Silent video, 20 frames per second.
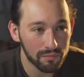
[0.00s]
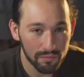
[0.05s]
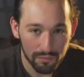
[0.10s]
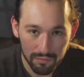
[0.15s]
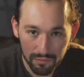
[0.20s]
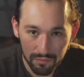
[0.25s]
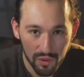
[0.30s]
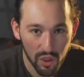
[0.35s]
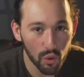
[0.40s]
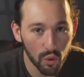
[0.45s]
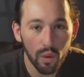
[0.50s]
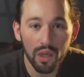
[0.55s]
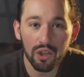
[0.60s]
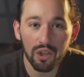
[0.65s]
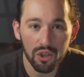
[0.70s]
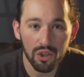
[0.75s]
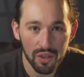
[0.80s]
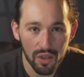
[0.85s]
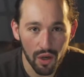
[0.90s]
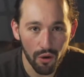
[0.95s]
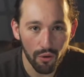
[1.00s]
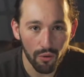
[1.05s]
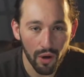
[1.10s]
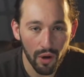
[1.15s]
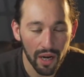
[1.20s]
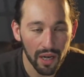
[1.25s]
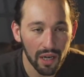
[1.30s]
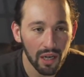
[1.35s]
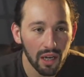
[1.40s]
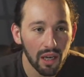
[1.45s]
To each his own,
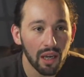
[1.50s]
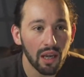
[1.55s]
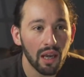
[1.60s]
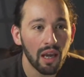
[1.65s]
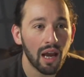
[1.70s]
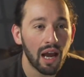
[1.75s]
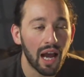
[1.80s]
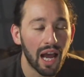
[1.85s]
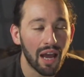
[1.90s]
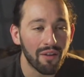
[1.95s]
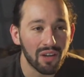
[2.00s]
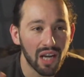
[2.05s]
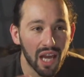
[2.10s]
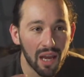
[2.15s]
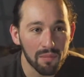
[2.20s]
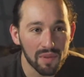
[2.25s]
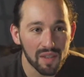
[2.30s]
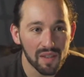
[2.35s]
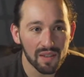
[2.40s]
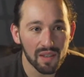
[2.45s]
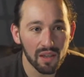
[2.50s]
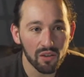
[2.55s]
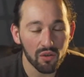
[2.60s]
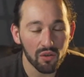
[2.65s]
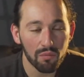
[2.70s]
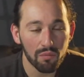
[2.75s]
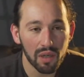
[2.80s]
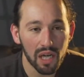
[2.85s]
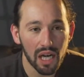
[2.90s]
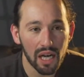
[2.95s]
right? I have an M600
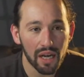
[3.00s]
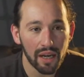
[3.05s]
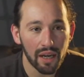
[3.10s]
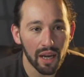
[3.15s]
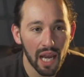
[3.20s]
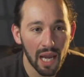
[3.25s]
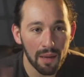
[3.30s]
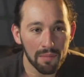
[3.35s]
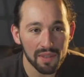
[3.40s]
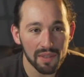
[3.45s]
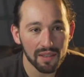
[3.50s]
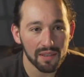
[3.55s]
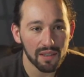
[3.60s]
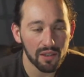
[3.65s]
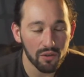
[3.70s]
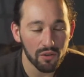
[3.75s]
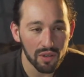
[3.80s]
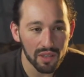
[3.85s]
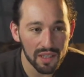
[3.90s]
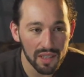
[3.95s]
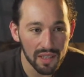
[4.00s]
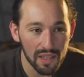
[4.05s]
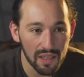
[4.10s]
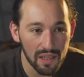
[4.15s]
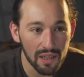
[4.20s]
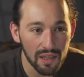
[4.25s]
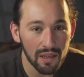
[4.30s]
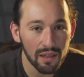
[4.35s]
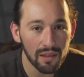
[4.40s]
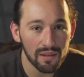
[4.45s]
by,
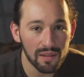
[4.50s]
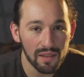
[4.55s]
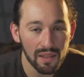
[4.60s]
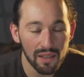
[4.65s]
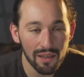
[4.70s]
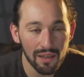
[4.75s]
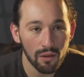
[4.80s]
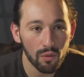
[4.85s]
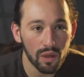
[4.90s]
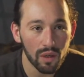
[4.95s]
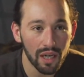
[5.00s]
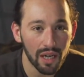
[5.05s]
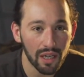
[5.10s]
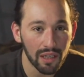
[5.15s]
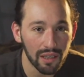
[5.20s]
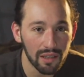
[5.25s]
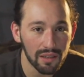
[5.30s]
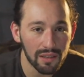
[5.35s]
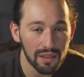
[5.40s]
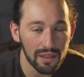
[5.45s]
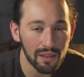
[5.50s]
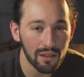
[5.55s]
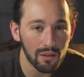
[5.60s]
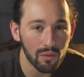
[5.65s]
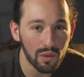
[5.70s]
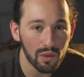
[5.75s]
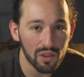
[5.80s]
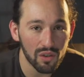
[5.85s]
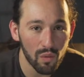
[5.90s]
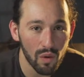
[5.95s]
M600D, TL180,
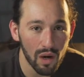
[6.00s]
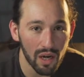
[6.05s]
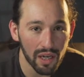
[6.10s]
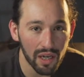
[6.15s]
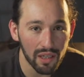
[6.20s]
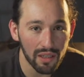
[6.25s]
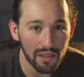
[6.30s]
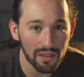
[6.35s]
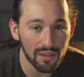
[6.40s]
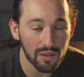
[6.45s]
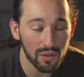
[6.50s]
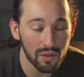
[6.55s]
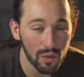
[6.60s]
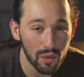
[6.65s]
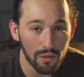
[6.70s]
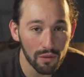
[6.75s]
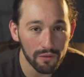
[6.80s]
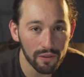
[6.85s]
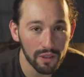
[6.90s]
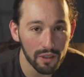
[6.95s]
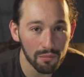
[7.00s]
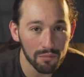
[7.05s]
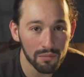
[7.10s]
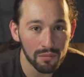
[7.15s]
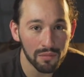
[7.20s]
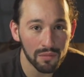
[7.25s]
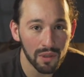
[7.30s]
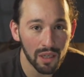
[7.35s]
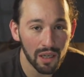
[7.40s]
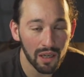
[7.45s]
TL120s, 2 of them.
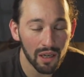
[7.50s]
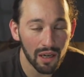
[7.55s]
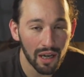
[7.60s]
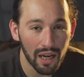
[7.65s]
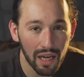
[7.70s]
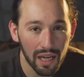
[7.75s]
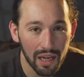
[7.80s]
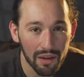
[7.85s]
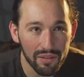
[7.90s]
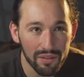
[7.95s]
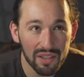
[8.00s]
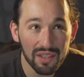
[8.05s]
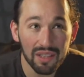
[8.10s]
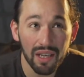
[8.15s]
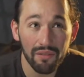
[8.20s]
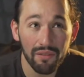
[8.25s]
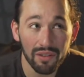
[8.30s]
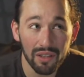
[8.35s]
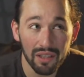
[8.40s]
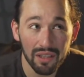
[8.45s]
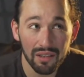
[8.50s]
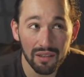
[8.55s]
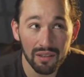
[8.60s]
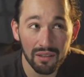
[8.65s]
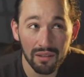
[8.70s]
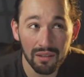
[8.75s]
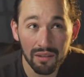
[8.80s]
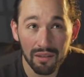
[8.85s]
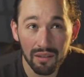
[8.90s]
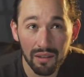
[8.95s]
I have 7
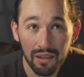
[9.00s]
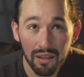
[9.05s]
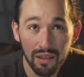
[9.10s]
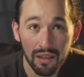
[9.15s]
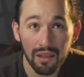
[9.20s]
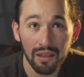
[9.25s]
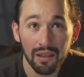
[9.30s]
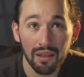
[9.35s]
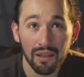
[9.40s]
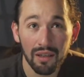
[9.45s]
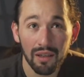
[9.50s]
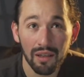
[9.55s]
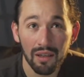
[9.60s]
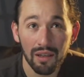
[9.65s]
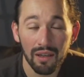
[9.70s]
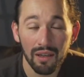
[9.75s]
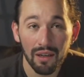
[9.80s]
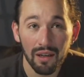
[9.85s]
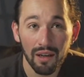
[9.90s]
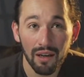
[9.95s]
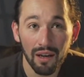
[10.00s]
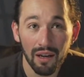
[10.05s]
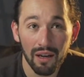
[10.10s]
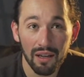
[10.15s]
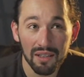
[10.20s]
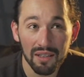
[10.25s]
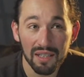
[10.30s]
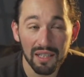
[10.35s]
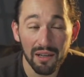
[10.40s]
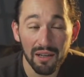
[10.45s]

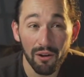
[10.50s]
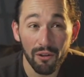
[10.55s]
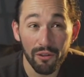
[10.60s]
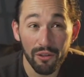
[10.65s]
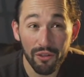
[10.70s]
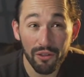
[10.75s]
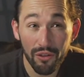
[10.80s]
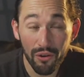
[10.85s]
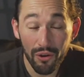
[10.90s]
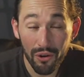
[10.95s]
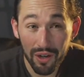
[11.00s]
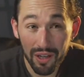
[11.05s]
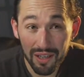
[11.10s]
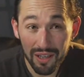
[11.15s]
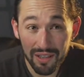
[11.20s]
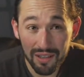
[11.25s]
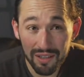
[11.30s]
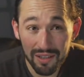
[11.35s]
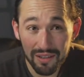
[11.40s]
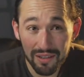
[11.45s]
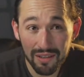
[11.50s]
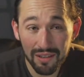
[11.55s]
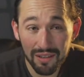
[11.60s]
TL30s.